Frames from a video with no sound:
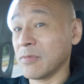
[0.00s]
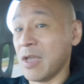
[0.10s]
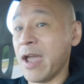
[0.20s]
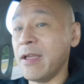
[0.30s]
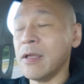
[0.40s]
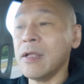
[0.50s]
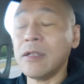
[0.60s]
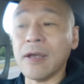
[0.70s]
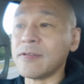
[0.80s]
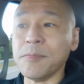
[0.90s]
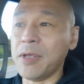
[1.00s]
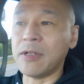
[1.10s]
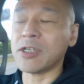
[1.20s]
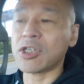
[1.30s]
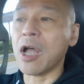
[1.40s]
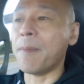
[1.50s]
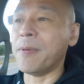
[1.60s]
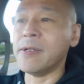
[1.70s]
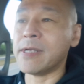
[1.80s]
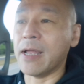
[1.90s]
Okay? Doesn't mean to
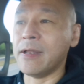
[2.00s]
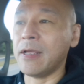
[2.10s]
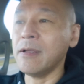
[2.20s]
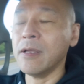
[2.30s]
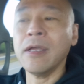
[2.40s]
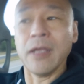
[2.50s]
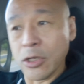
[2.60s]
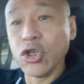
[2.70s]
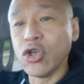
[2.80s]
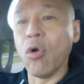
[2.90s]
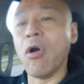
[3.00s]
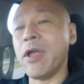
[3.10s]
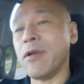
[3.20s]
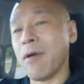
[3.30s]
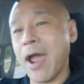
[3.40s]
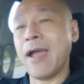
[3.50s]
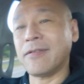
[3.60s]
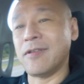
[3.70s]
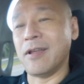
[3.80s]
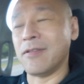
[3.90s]
stop intending. Enjoy your
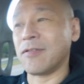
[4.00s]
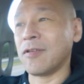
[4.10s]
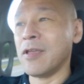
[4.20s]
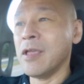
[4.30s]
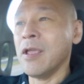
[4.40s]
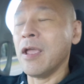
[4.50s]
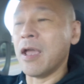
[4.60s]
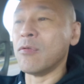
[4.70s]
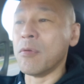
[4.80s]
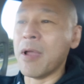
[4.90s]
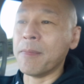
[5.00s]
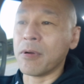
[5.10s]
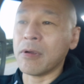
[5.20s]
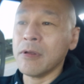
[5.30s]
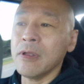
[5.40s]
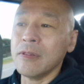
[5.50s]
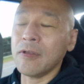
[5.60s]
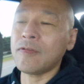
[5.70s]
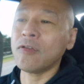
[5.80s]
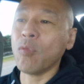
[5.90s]
accidents. And remember,
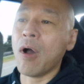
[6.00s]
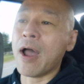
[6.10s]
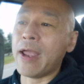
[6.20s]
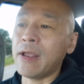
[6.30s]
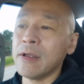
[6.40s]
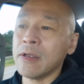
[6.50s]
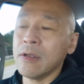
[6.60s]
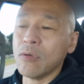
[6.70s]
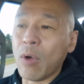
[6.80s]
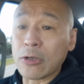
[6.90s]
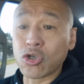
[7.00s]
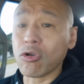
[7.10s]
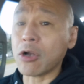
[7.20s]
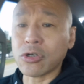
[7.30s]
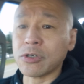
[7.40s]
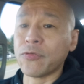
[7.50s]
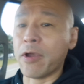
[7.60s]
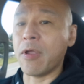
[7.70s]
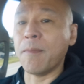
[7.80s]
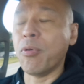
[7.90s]
this is why, while structure is
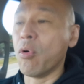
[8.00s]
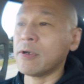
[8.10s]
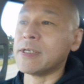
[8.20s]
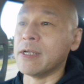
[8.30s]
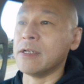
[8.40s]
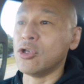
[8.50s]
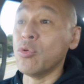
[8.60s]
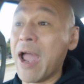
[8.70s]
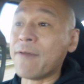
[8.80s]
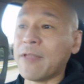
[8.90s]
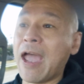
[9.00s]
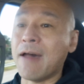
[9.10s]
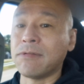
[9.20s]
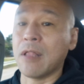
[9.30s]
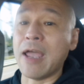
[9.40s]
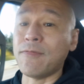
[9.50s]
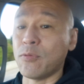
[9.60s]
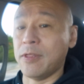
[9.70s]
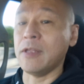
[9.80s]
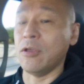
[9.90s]
very important, you have to have
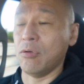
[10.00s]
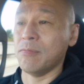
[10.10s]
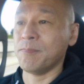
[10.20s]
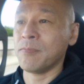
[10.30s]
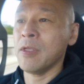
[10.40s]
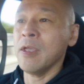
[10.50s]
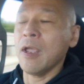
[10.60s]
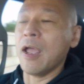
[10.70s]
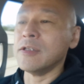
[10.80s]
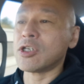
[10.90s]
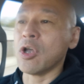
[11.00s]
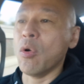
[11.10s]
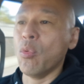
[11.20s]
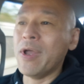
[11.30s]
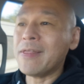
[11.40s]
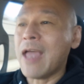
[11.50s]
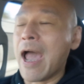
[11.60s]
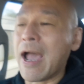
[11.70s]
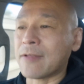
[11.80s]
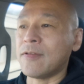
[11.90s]
life within you. And so, with
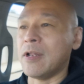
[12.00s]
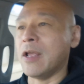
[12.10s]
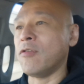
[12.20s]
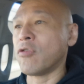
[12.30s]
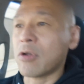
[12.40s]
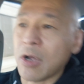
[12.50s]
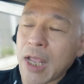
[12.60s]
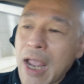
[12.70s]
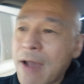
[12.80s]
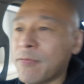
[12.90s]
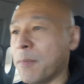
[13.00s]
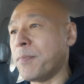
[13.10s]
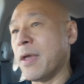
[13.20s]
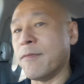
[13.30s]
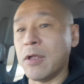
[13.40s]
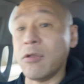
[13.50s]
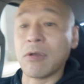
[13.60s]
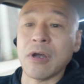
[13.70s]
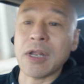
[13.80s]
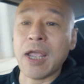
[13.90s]
accidents, you're going to have to pivot. You're
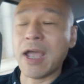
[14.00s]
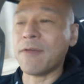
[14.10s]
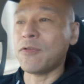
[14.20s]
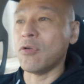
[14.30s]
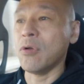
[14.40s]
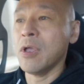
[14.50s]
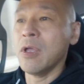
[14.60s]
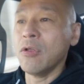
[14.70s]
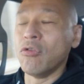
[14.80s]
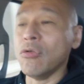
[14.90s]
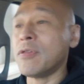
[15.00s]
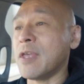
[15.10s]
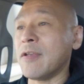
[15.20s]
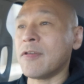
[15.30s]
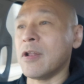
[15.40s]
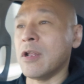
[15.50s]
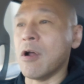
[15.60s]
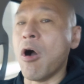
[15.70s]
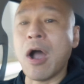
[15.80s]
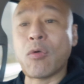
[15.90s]
going to have to do things in an
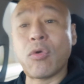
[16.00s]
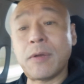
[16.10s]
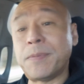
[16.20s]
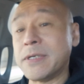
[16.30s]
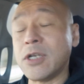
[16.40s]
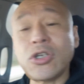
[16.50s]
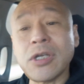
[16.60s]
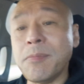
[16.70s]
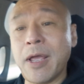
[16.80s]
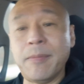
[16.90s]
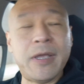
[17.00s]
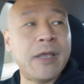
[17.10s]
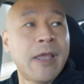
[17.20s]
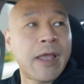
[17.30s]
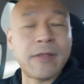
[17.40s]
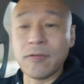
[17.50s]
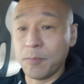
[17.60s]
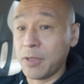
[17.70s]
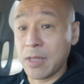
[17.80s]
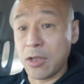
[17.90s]
awkward position maybe and
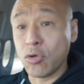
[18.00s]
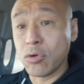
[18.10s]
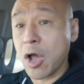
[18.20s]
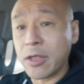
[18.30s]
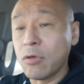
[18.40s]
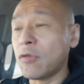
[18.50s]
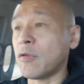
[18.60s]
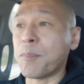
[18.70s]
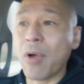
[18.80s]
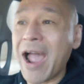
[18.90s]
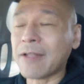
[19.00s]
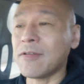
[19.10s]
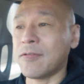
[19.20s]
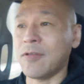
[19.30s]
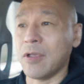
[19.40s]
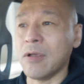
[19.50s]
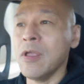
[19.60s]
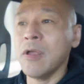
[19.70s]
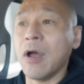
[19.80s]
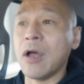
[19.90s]
something that you're not used to practicing
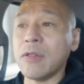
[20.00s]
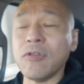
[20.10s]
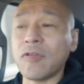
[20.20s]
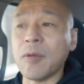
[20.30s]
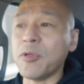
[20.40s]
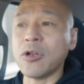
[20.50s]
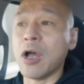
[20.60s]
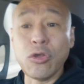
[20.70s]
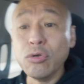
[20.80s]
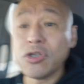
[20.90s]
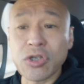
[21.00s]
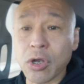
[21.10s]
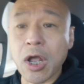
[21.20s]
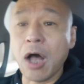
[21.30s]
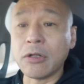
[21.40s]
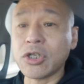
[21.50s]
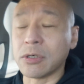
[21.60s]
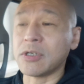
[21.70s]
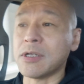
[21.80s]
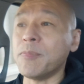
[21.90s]
uh, something not used to your
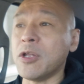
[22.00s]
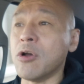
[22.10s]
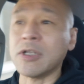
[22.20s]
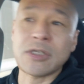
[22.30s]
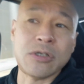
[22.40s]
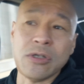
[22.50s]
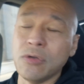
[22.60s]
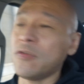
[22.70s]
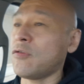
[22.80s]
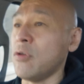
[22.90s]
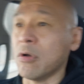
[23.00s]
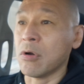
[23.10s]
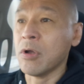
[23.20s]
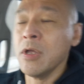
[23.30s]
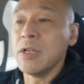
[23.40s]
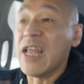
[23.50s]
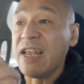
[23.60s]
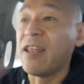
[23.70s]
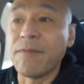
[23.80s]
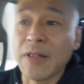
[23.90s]
culture something not used to your
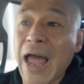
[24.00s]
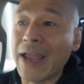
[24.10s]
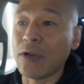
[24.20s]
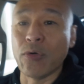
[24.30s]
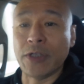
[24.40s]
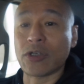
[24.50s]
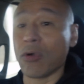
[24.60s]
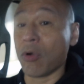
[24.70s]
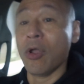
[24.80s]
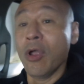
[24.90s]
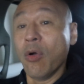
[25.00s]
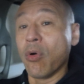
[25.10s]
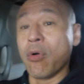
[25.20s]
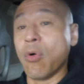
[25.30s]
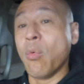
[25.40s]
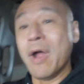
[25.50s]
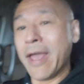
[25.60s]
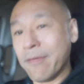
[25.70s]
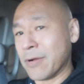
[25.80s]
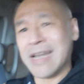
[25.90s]
native language or, or, or
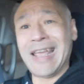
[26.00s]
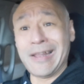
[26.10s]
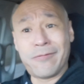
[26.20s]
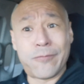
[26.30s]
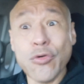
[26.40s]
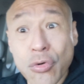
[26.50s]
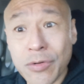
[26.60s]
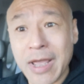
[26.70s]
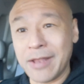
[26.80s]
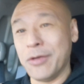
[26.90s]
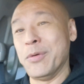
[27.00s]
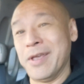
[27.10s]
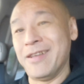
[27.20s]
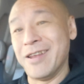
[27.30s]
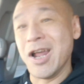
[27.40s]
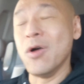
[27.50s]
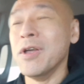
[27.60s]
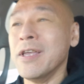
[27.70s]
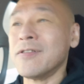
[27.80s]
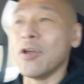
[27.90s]
whatever native food that you eat you know
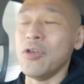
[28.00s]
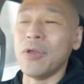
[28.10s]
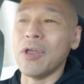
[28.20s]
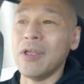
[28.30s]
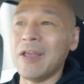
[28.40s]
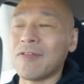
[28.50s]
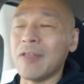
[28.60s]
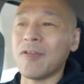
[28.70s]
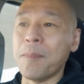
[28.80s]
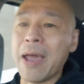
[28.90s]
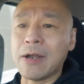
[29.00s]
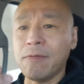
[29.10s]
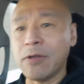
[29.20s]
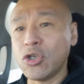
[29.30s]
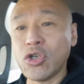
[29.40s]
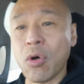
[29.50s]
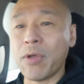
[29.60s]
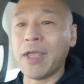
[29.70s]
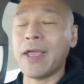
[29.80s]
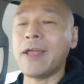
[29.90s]
so you it's, it's a matter of
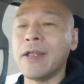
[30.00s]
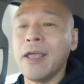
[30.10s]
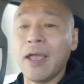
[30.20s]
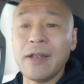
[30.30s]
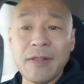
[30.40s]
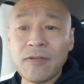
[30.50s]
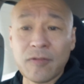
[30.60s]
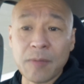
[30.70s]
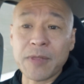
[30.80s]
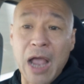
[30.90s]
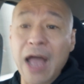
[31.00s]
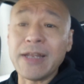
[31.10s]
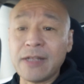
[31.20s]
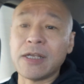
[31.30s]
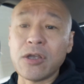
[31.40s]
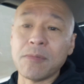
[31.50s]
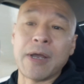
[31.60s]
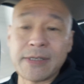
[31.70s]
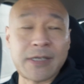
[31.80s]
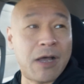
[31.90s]
enjoying it and this is something I need to hear
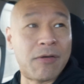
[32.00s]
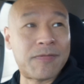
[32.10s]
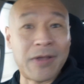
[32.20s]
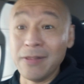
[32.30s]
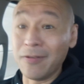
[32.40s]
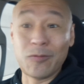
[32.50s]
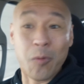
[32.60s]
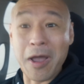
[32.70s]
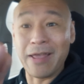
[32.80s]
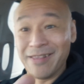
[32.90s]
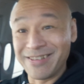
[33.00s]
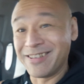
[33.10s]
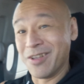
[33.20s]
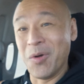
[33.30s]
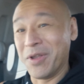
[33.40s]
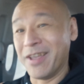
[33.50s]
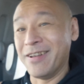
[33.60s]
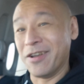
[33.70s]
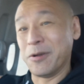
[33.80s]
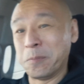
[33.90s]
myself and this is why this is going in
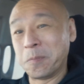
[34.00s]
here